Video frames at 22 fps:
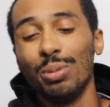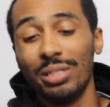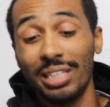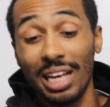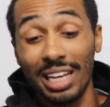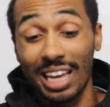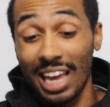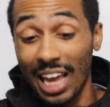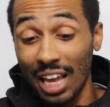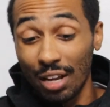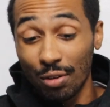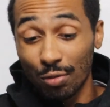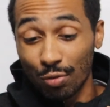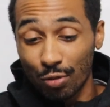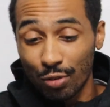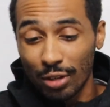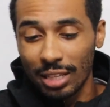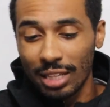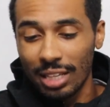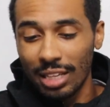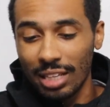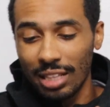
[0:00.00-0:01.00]
was like a
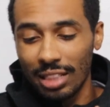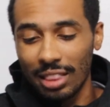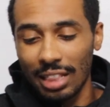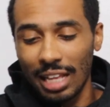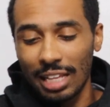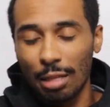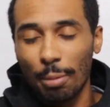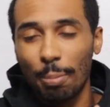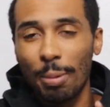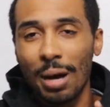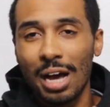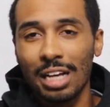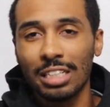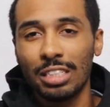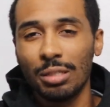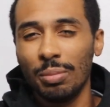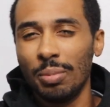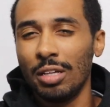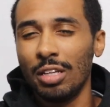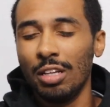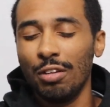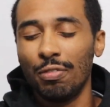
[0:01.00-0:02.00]
really, like the
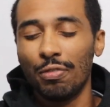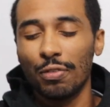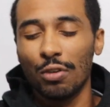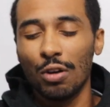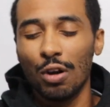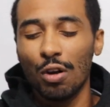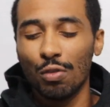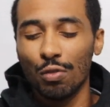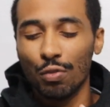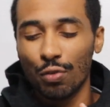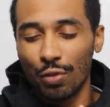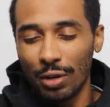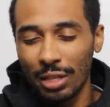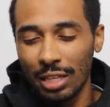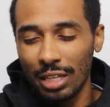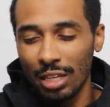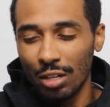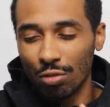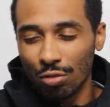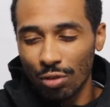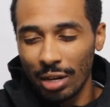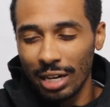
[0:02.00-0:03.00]
possibility for a
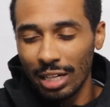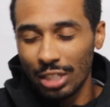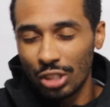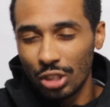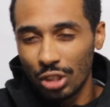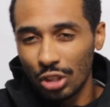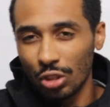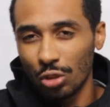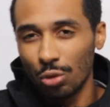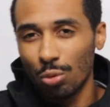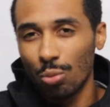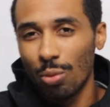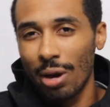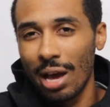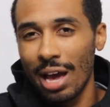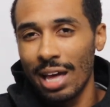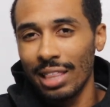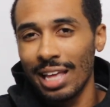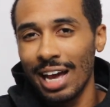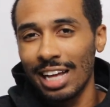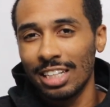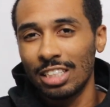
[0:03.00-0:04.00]
really great shoe,
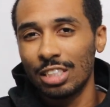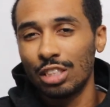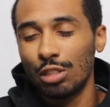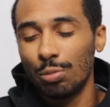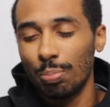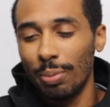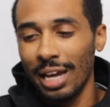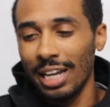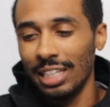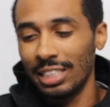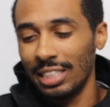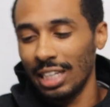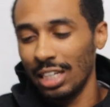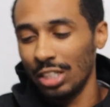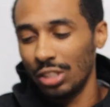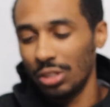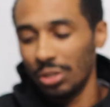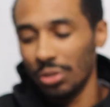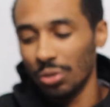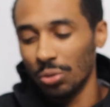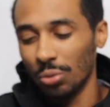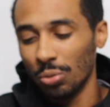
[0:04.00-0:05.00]
and that space
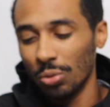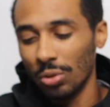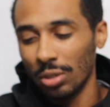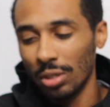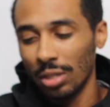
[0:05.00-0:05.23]
issue